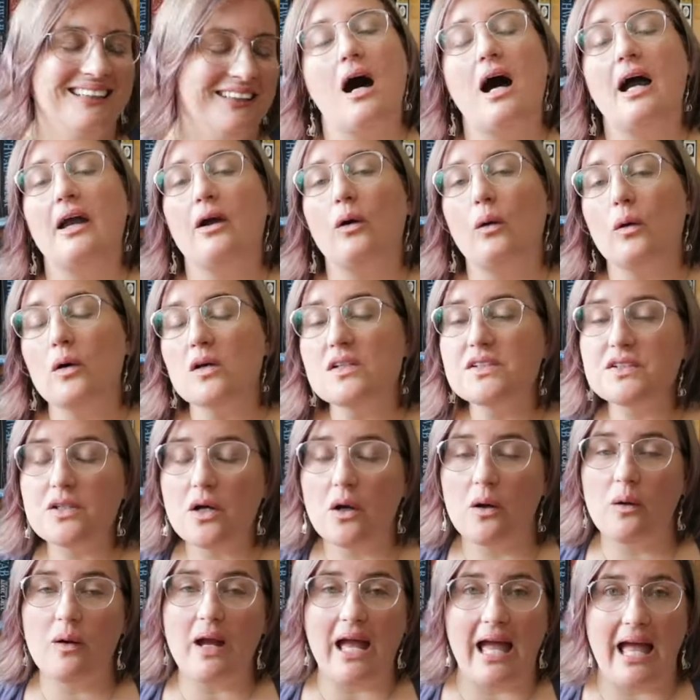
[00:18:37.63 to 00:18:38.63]
I
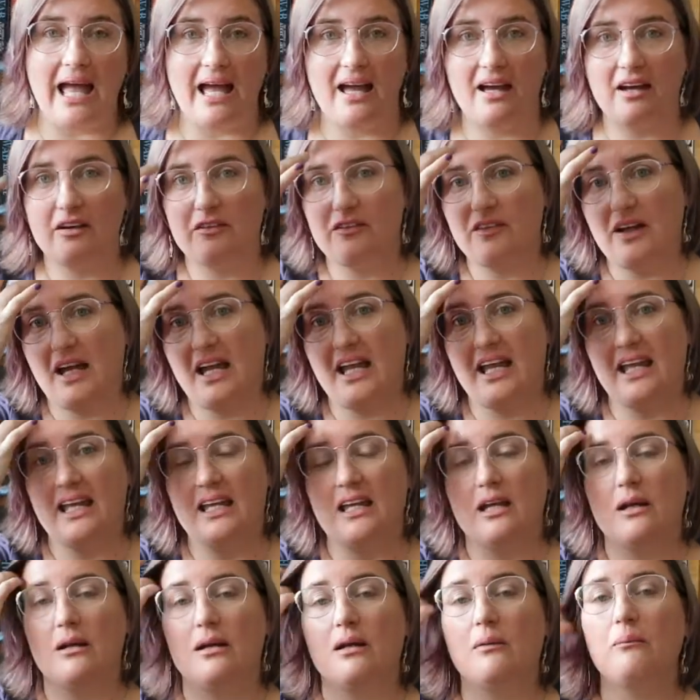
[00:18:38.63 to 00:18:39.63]
also have
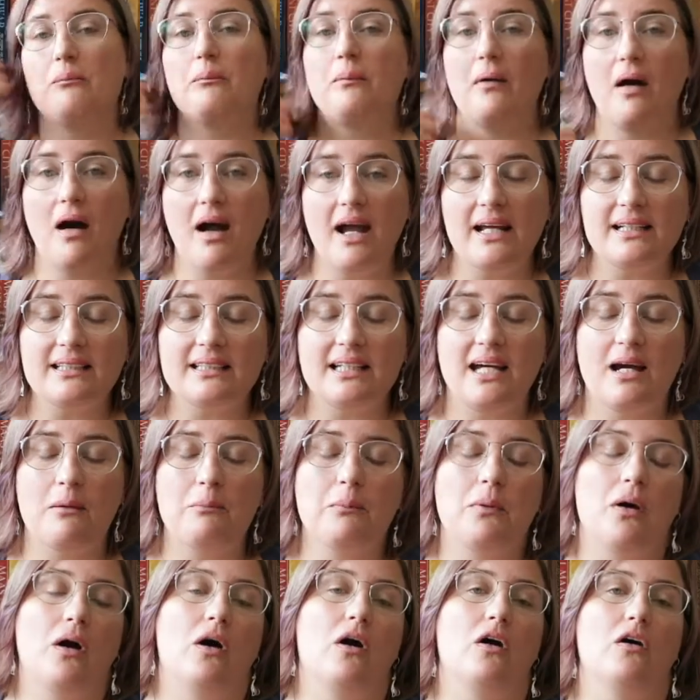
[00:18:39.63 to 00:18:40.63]
a bind
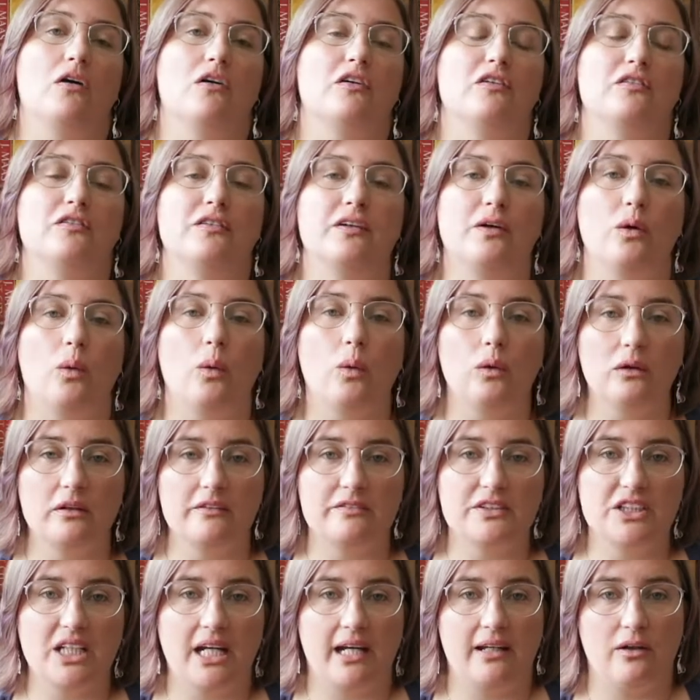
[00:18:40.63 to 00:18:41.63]
up of all
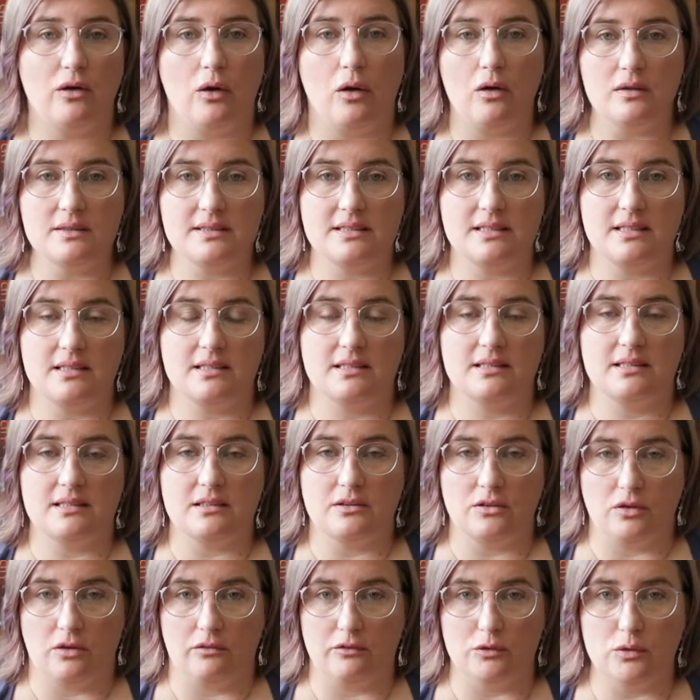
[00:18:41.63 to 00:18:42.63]
of Jane Austen's
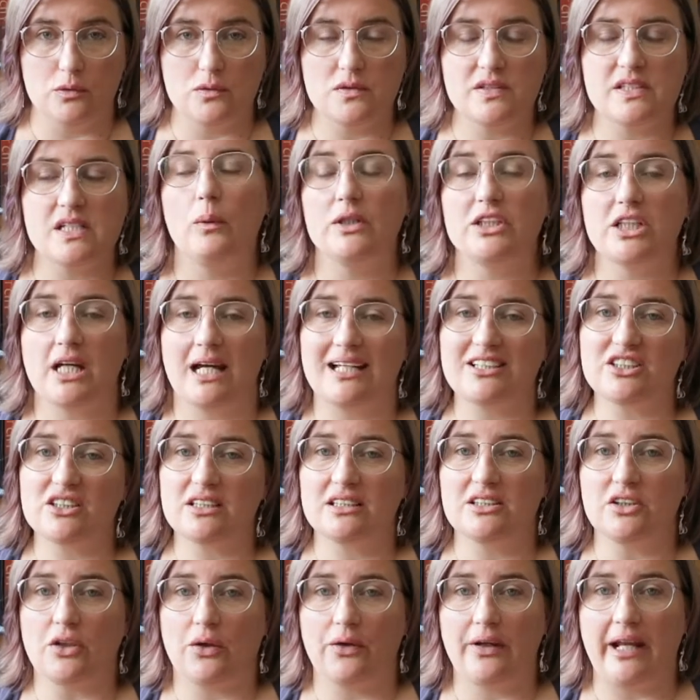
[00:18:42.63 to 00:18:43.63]
novels, which I
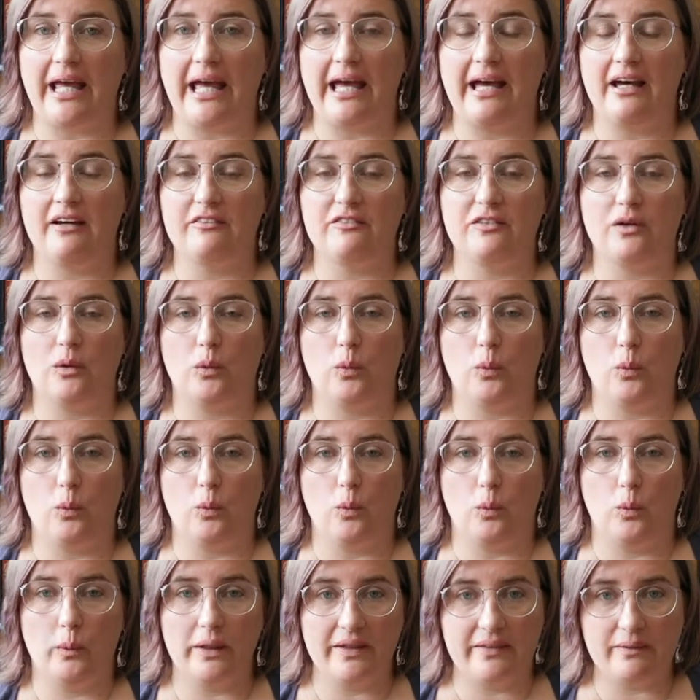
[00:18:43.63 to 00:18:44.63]
actually don't have
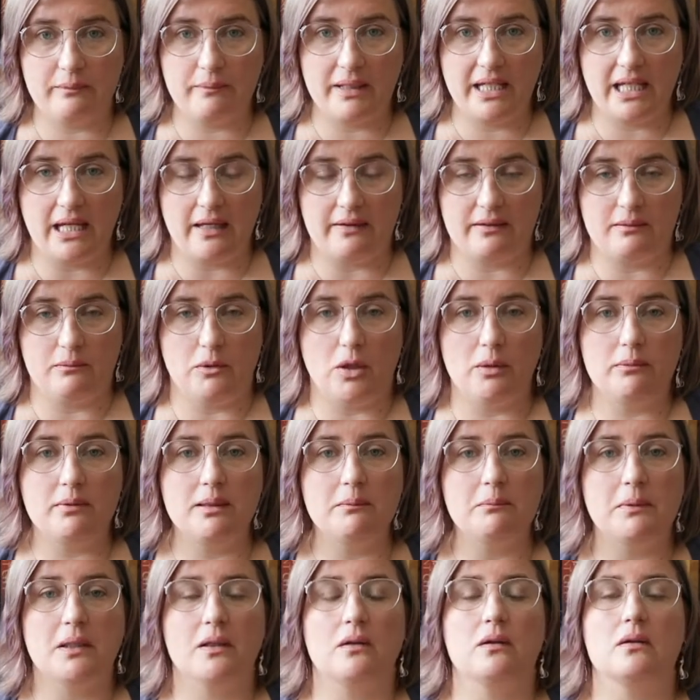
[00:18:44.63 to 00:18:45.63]
with me at the
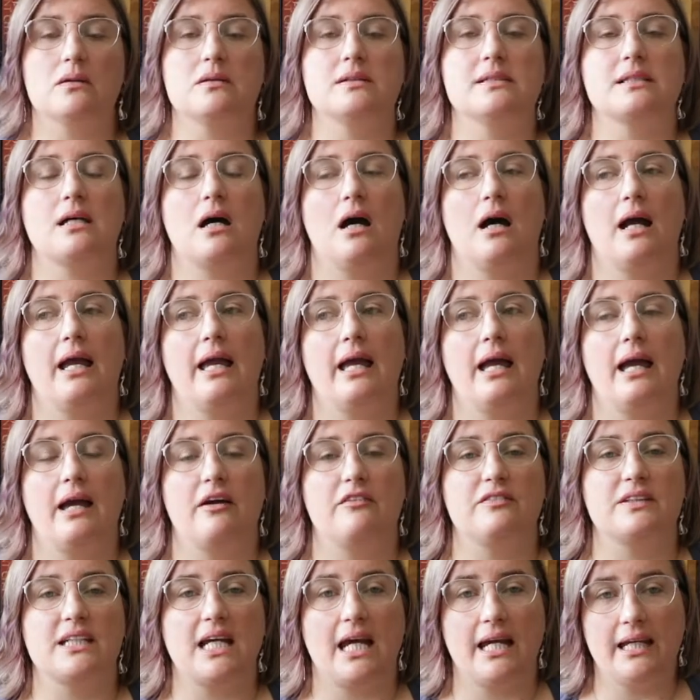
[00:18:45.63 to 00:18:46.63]
moment because I
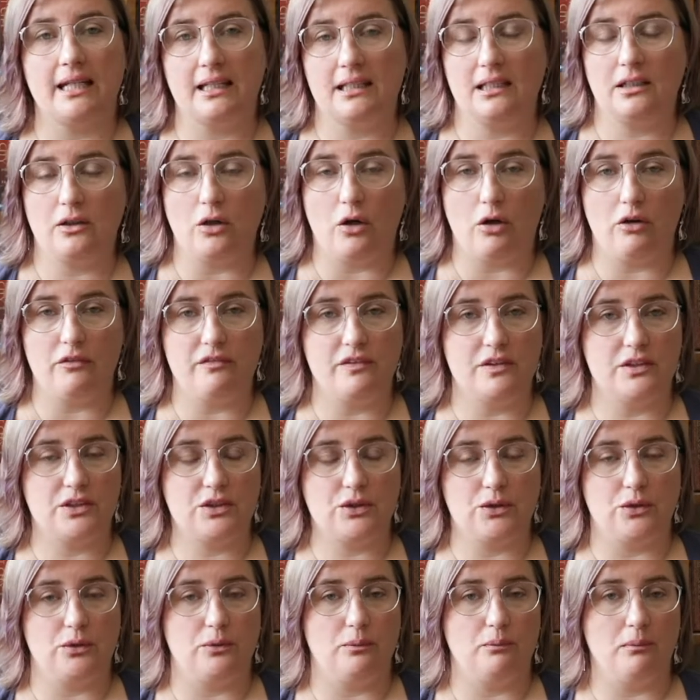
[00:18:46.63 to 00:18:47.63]
have taken it over
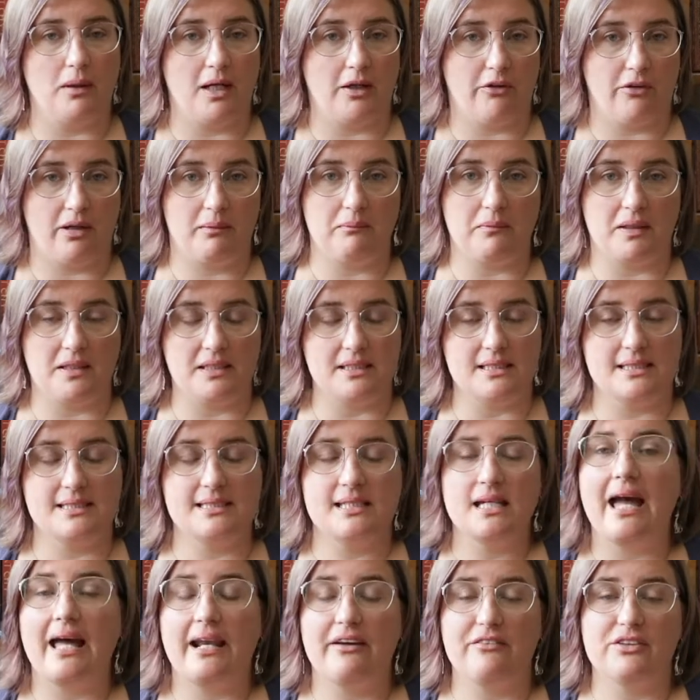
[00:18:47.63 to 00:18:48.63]
to my grandmother's,
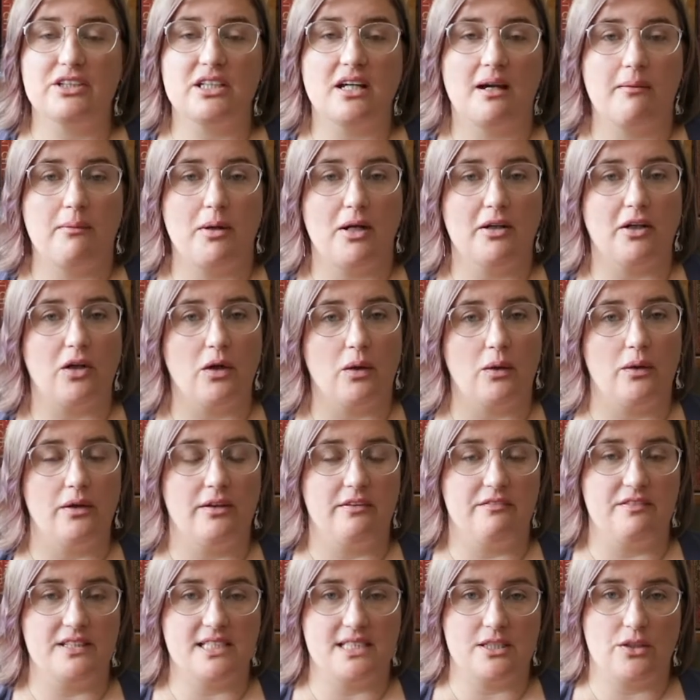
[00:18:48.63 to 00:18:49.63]
and every time I go
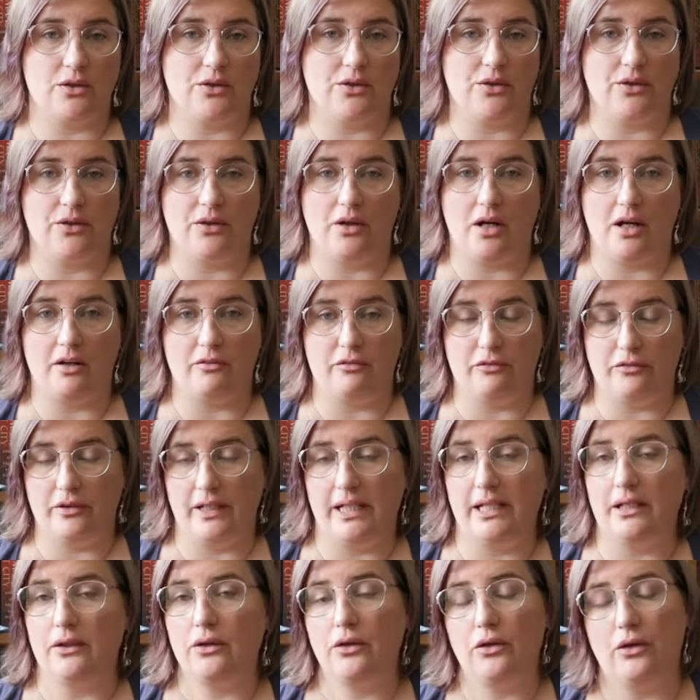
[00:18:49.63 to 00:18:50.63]
and visit her, I
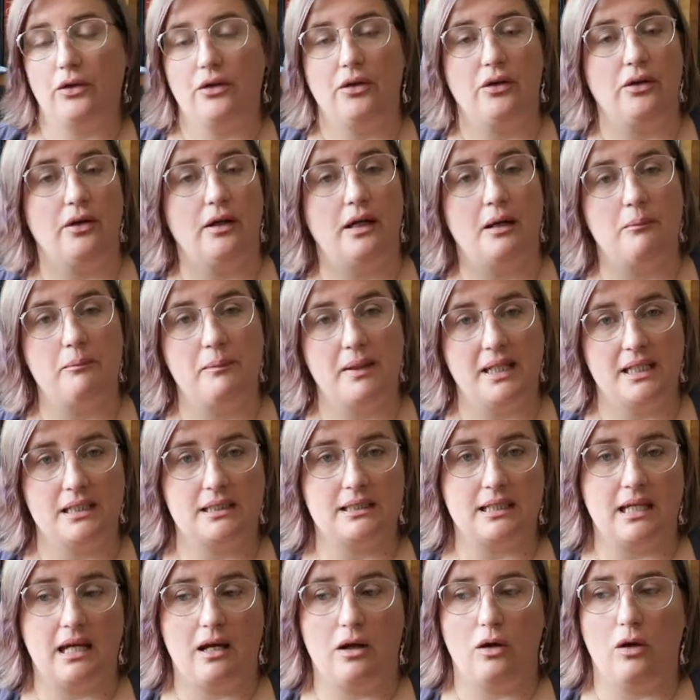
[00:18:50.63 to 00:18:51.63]
read her a
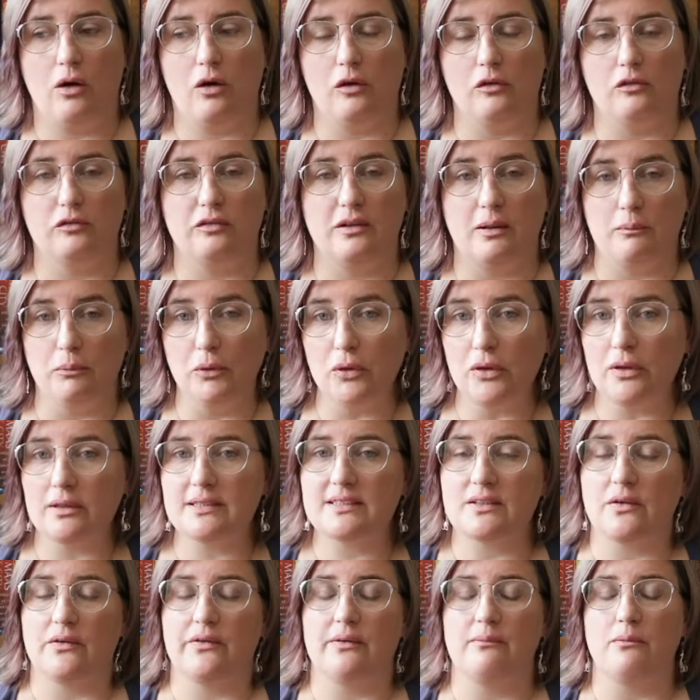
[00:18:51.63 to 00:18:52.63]
bit of a book.
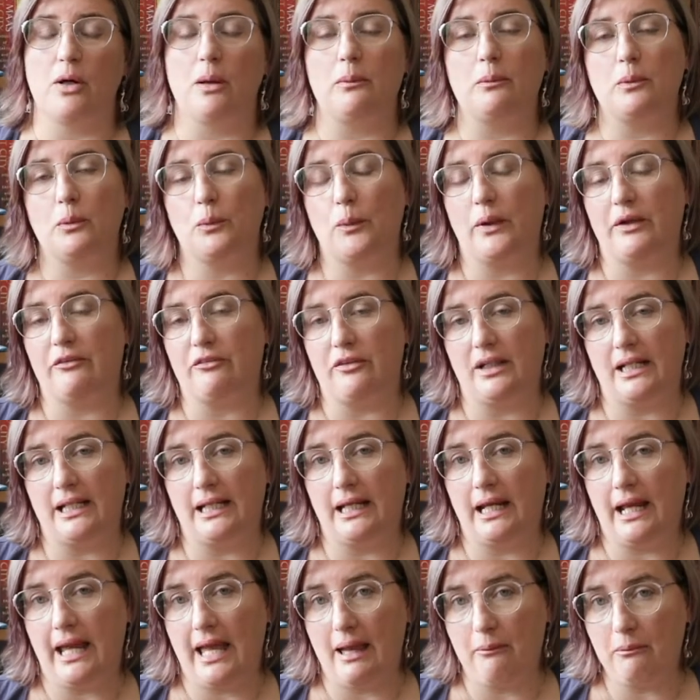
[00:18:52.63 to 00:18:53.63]
So at the moment we're
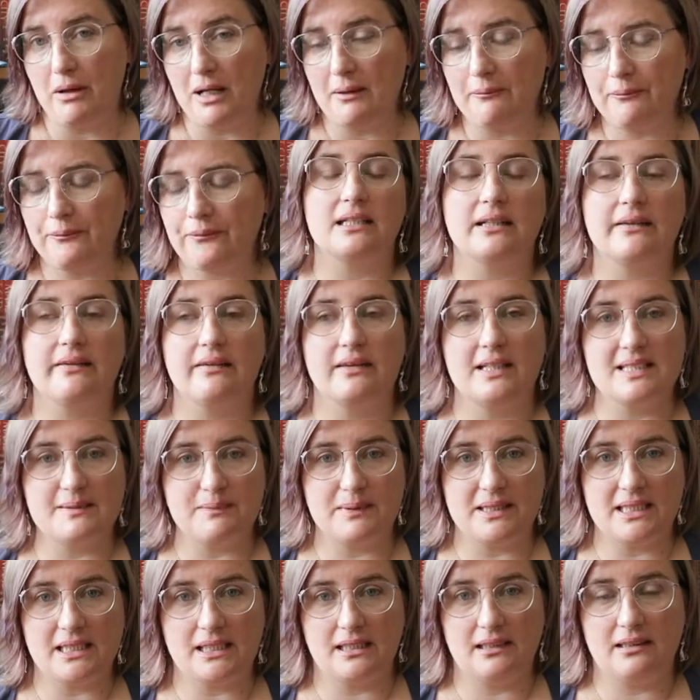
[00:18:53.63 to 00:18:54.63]
reading Emma. This
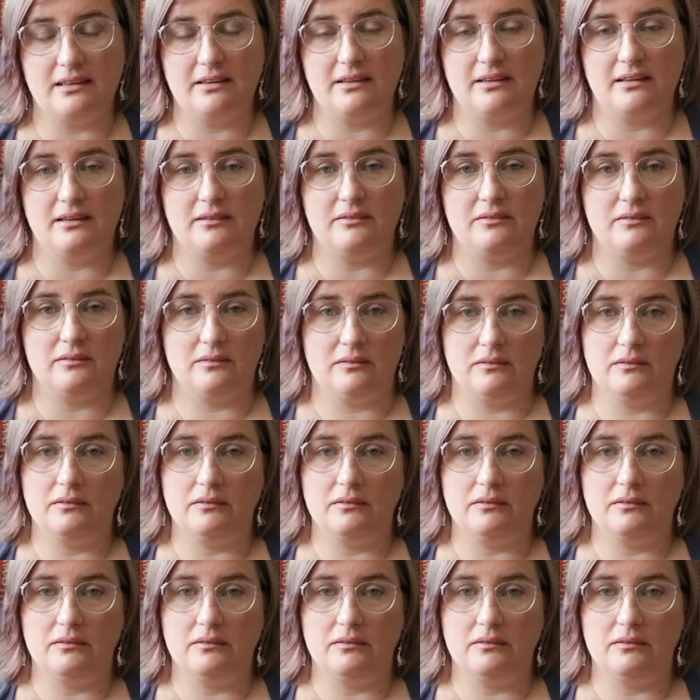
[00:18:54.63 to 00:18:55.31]
particular